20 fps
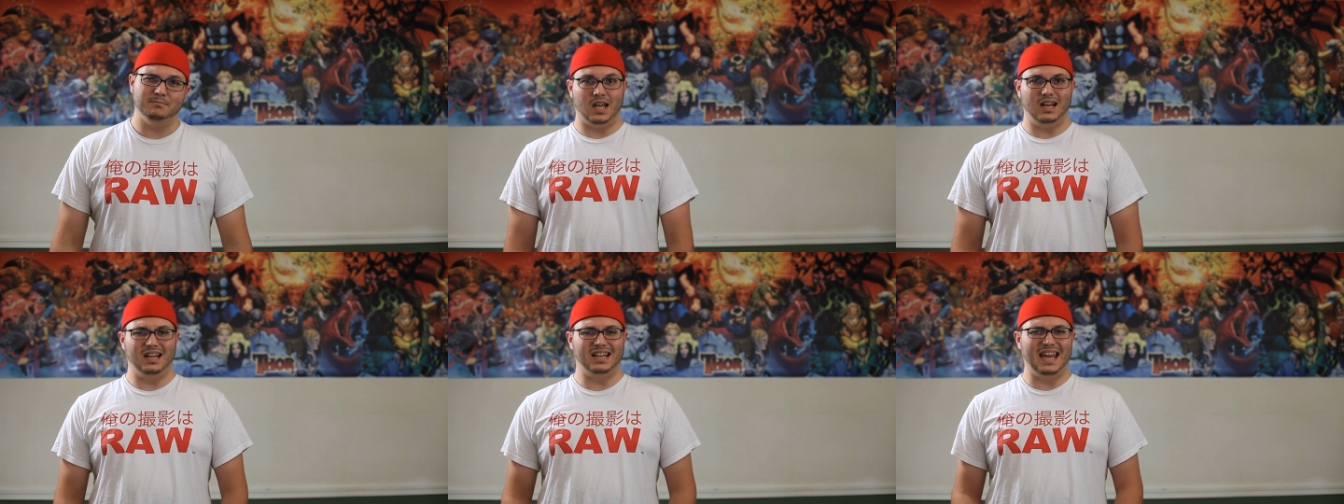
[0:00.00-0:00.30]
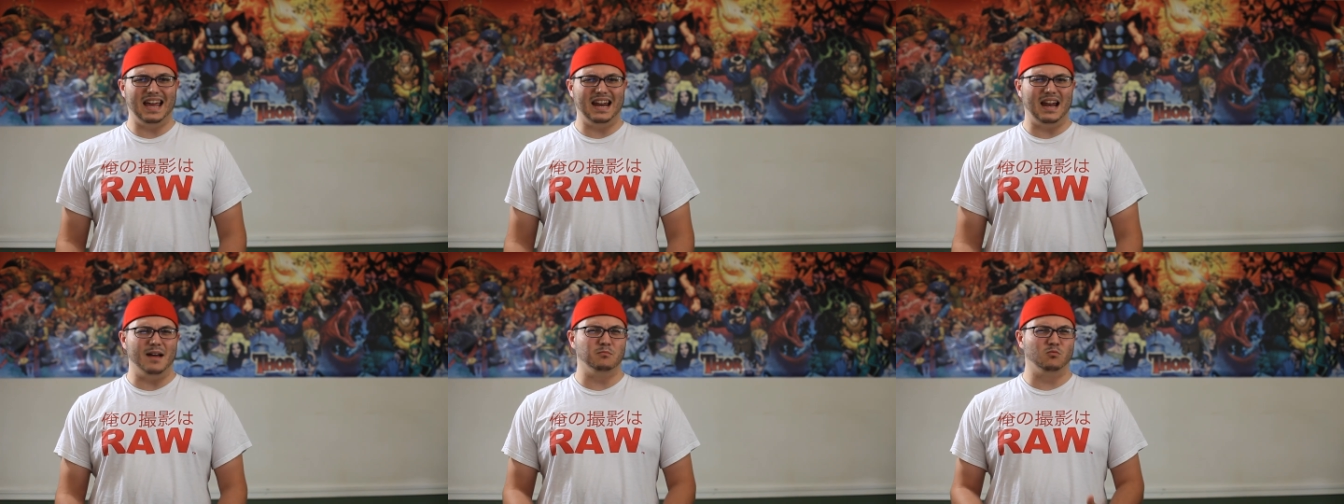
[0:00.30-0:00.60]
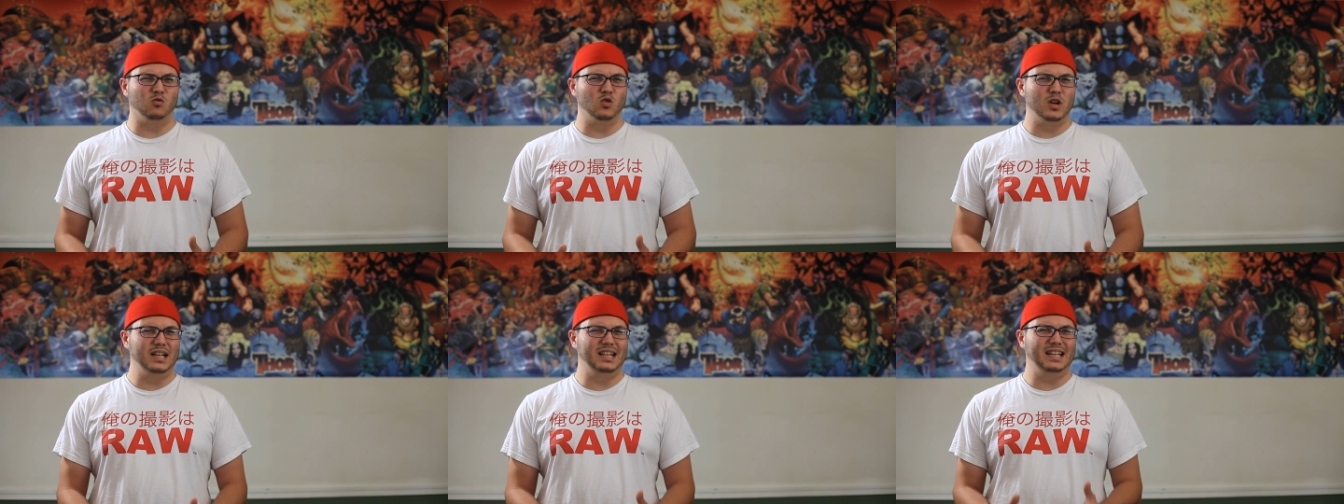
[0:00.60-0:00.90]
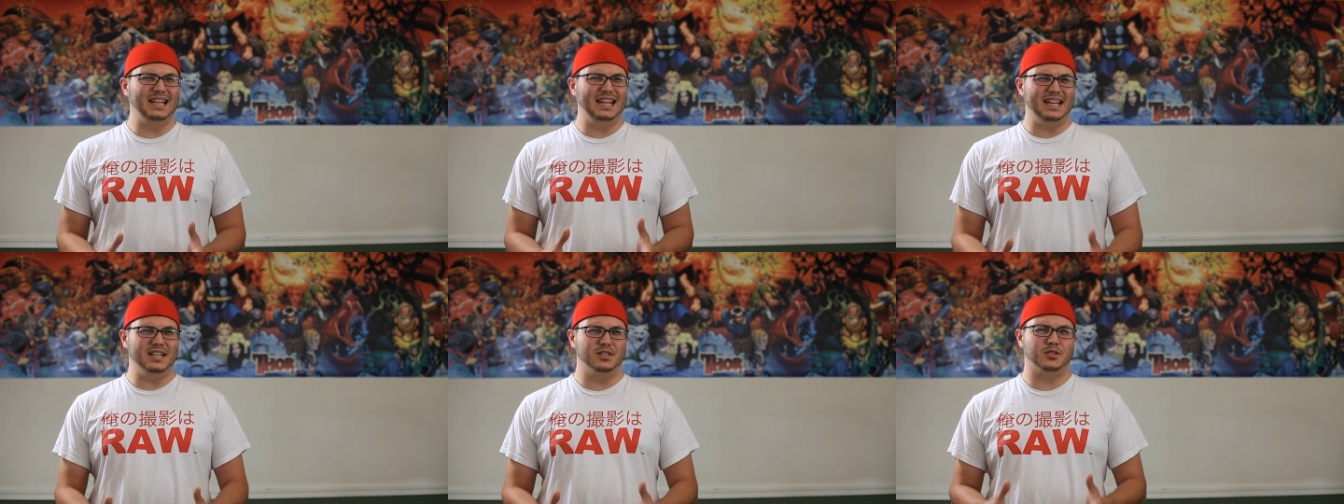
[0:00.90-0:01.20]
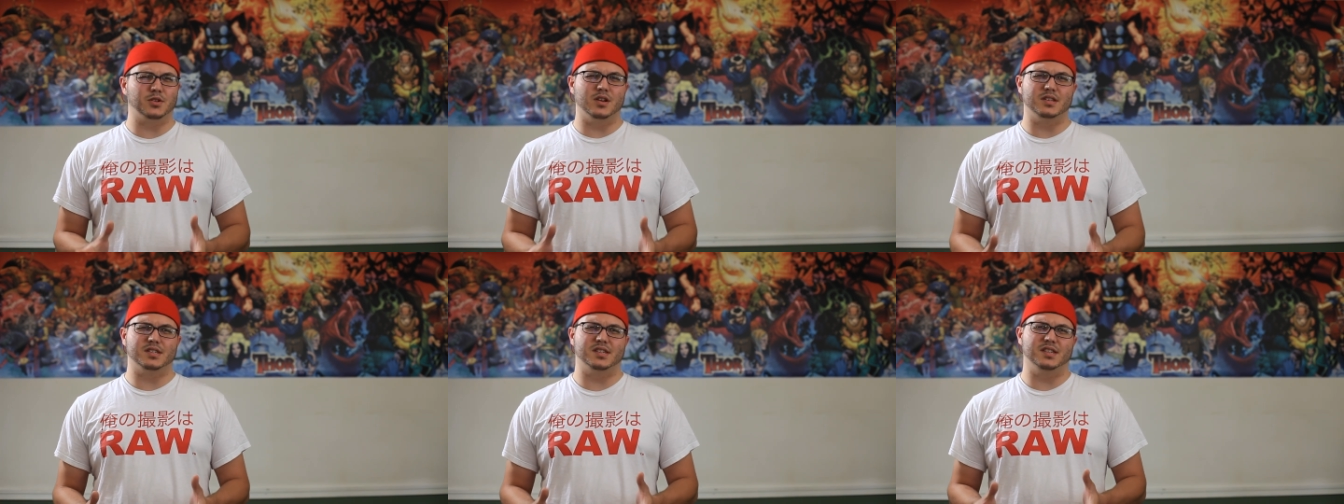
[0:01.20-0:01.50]
Again, I'm really
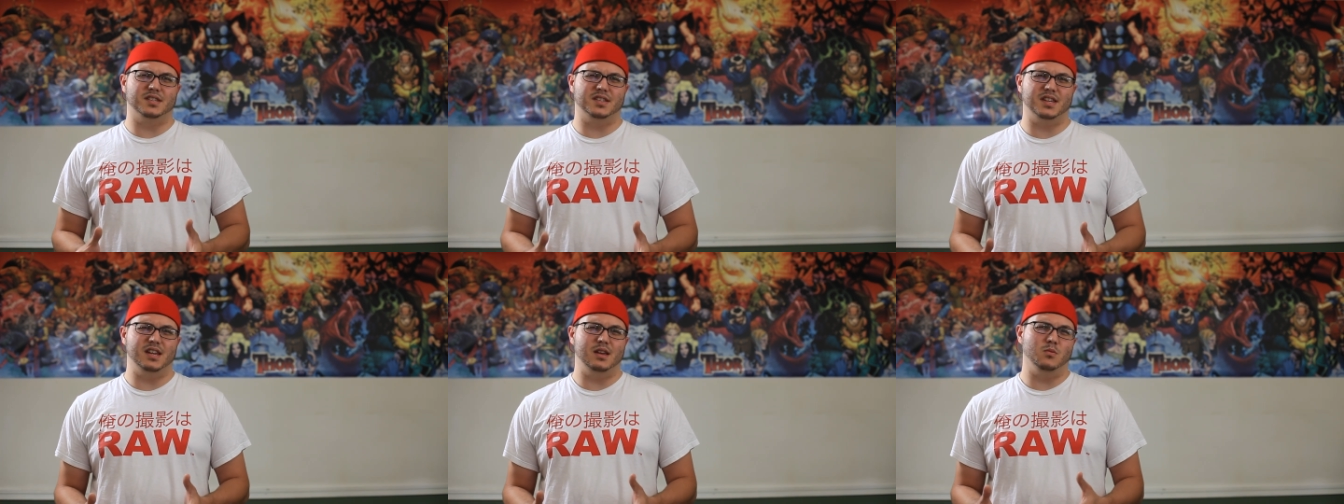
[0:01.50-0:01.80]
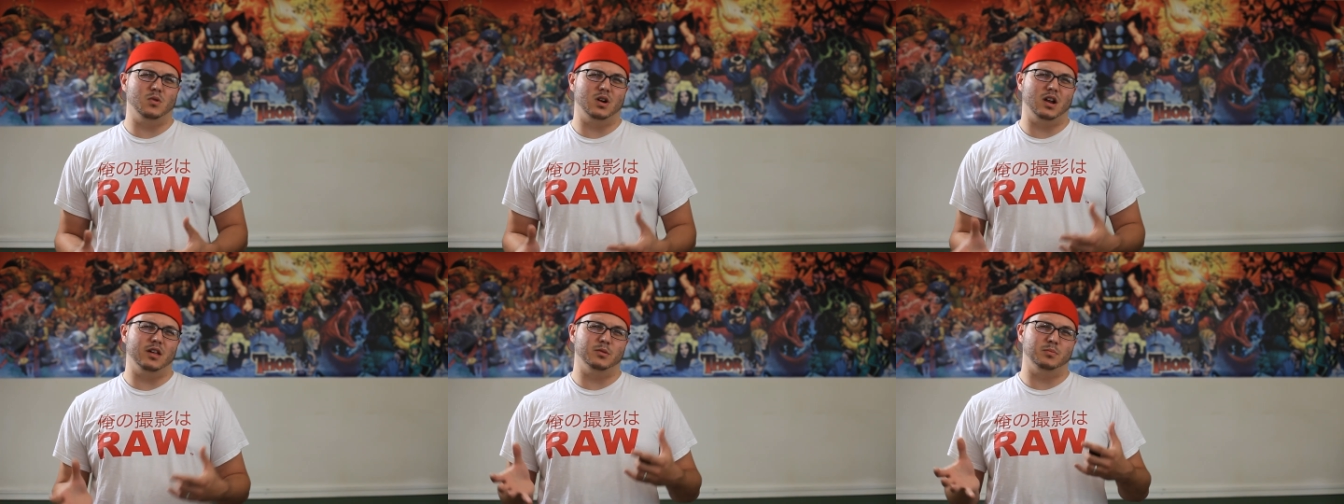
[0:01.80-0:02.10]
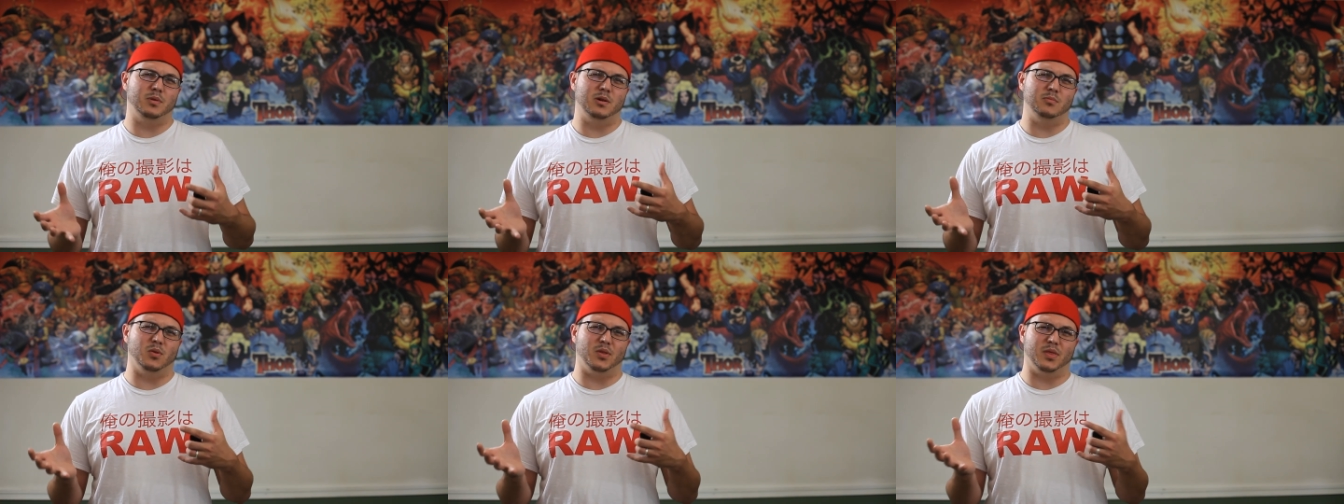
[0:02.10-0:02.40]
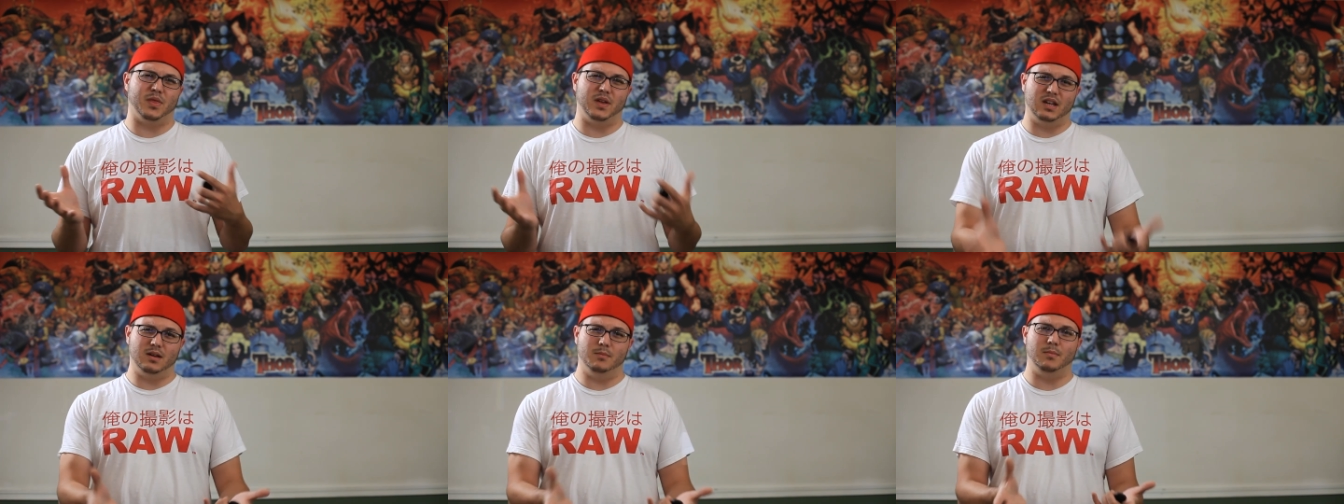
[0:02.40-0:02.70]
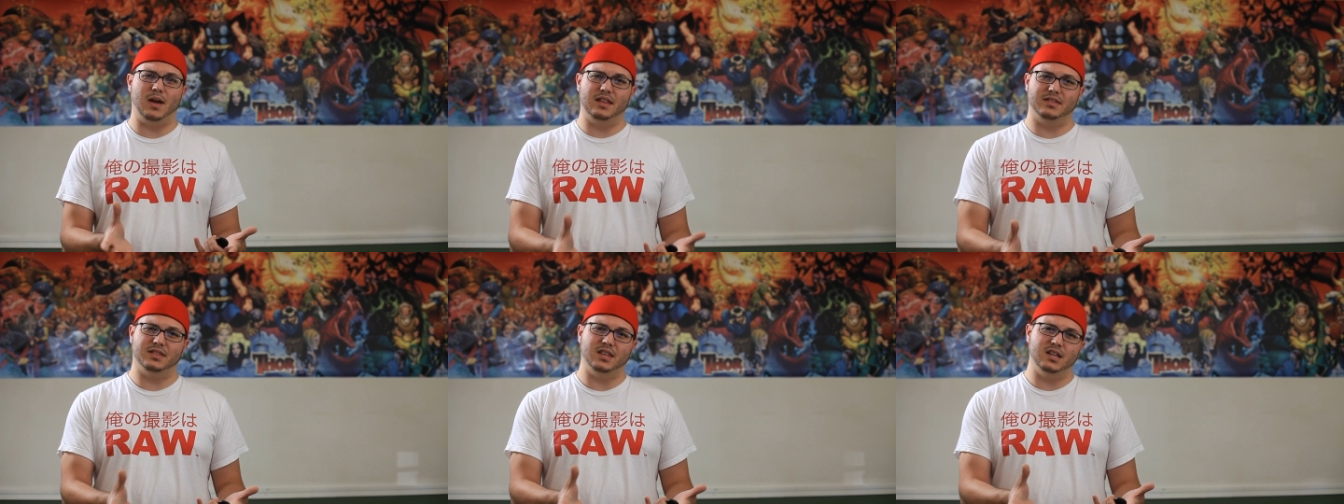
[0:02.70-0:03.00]
interested to see what other people think
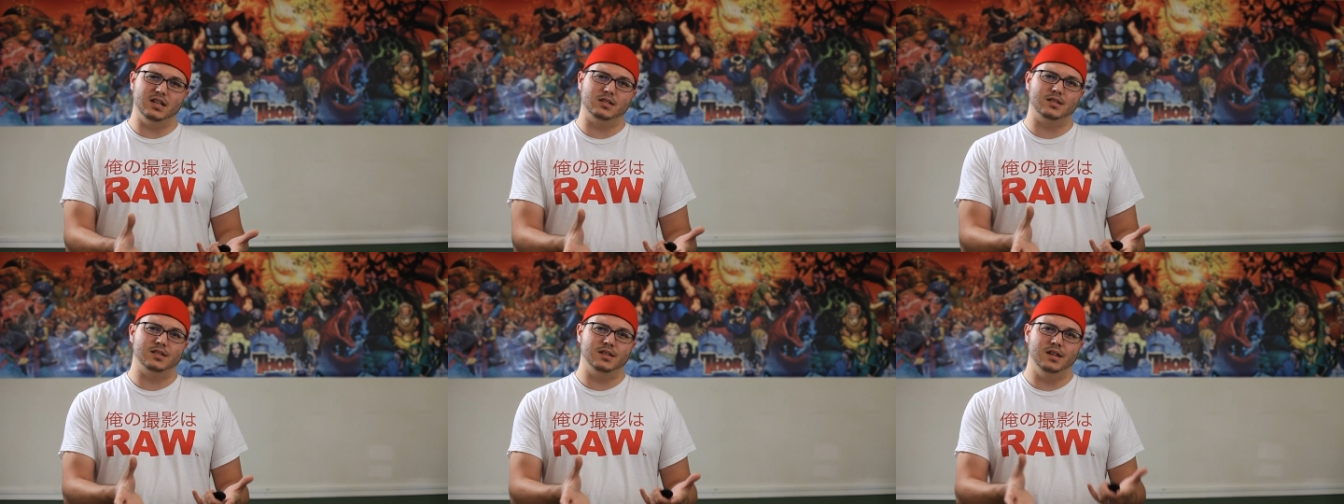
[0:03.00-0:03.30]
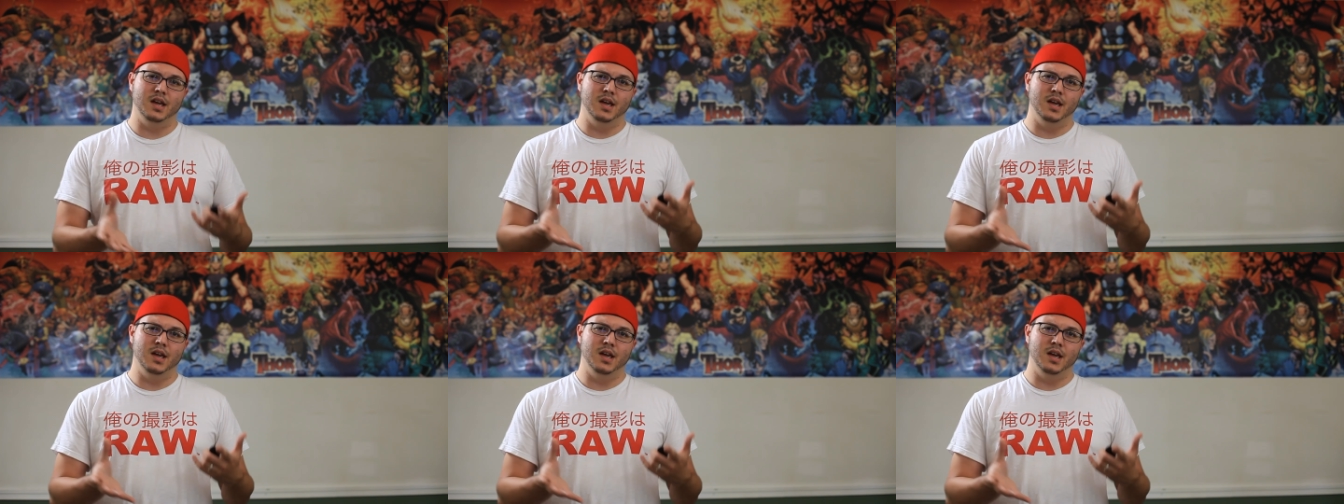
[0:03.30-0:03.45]
about this